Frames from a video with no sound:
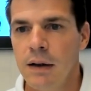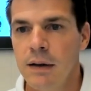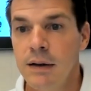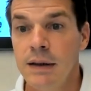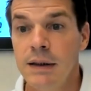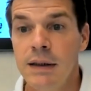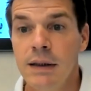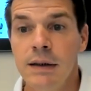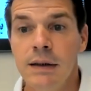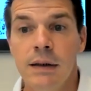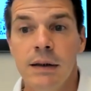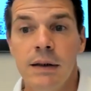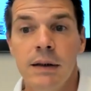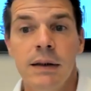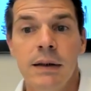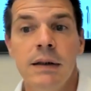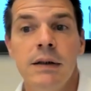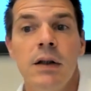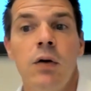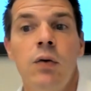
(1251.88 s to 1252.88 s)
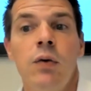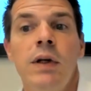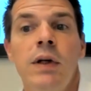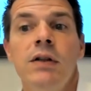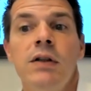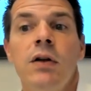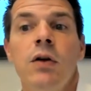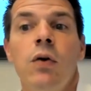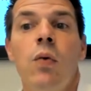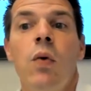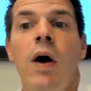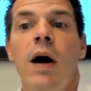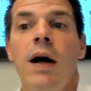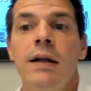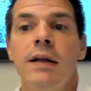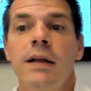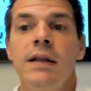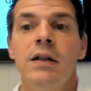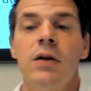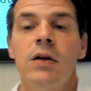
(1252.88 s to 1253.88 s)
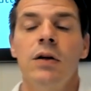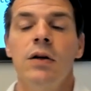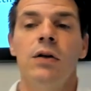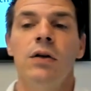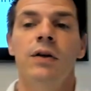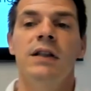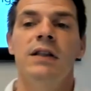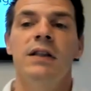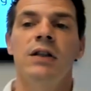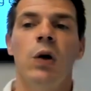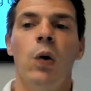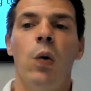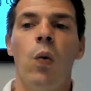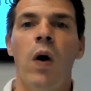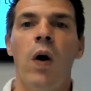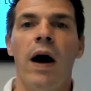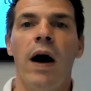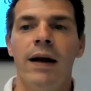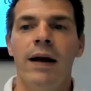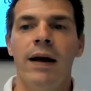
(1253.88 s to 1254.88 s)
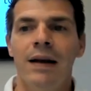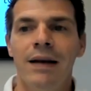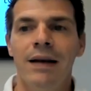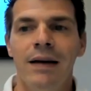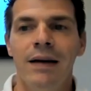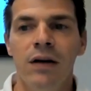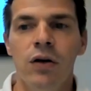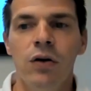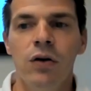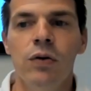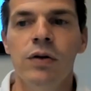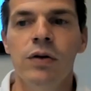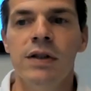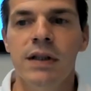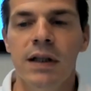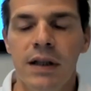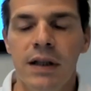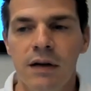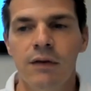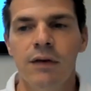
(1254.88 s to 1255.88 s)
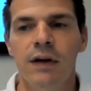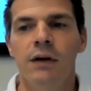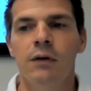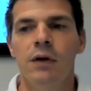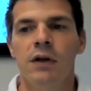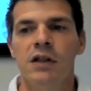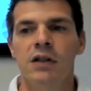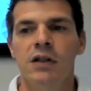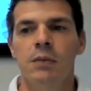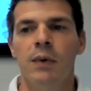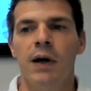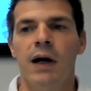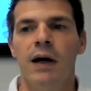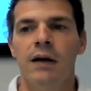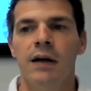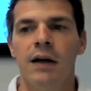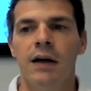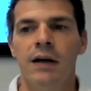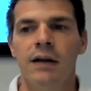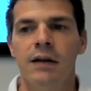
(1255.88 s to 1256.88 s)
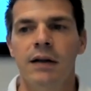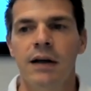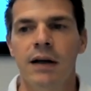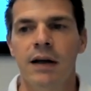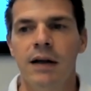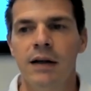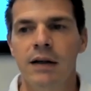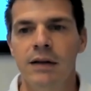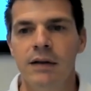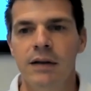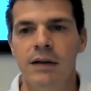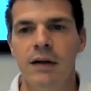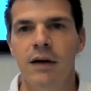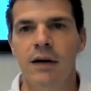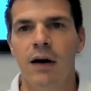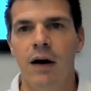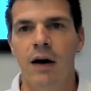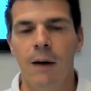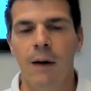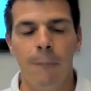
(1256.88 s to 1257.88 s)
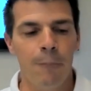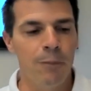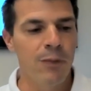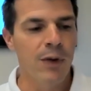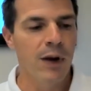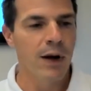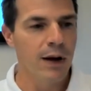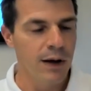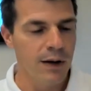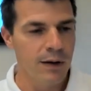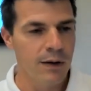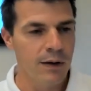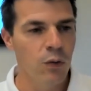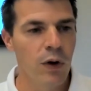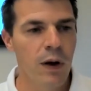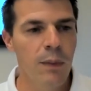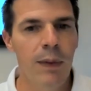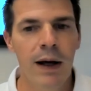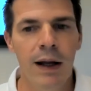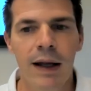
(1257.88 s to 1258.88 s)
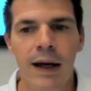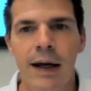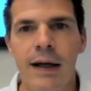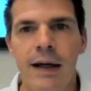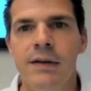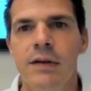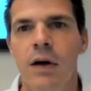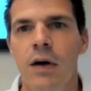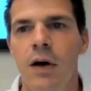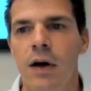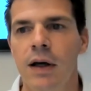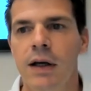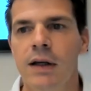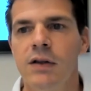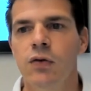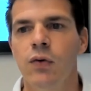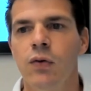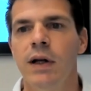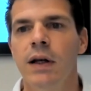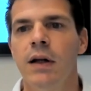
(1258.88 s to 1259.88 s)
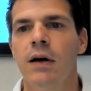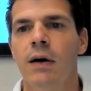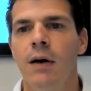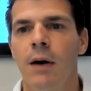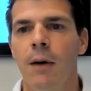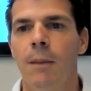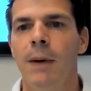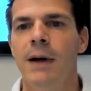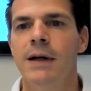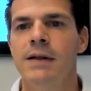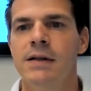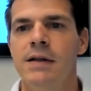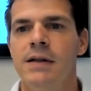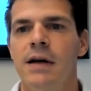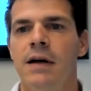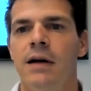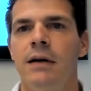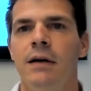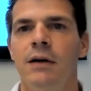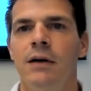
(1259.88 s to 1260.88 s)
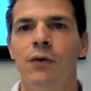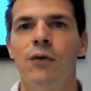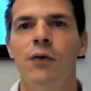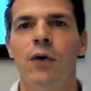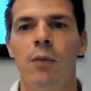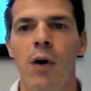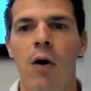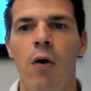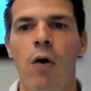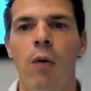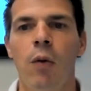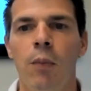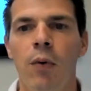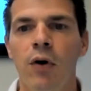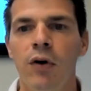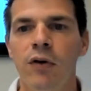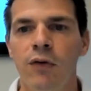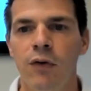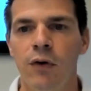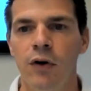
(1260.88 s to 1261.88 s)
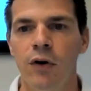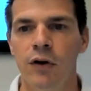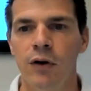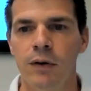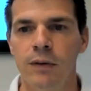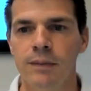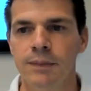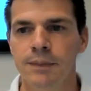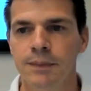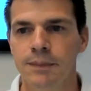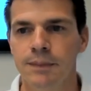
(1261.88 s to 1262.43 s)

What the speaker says: This is a reason why this cutter is so widely used in various markets, and in Bélet, it's really a bestseller from our portfolio.